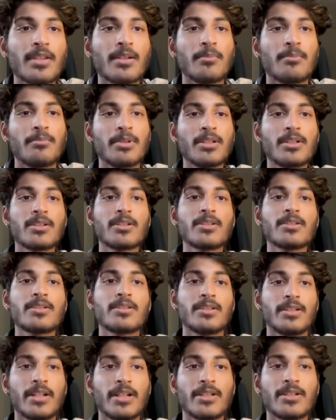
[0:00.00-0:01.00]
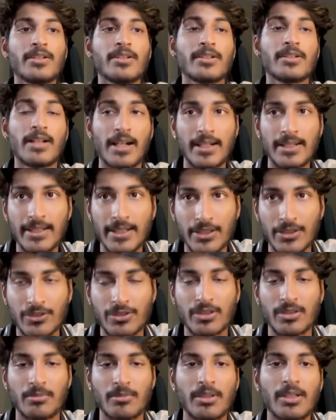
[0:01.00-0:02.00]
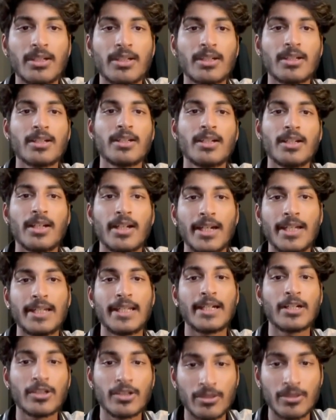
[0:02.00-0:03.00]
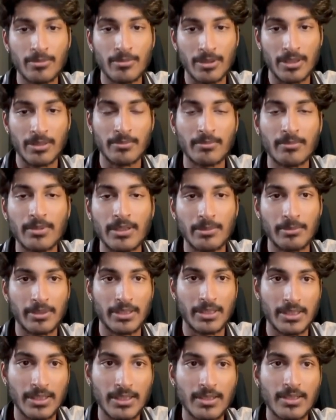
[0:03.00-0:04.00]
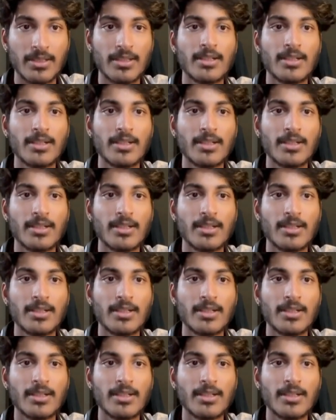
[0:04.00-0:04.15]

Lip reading: Because the reaction is highly exothermic and equilibrium limited,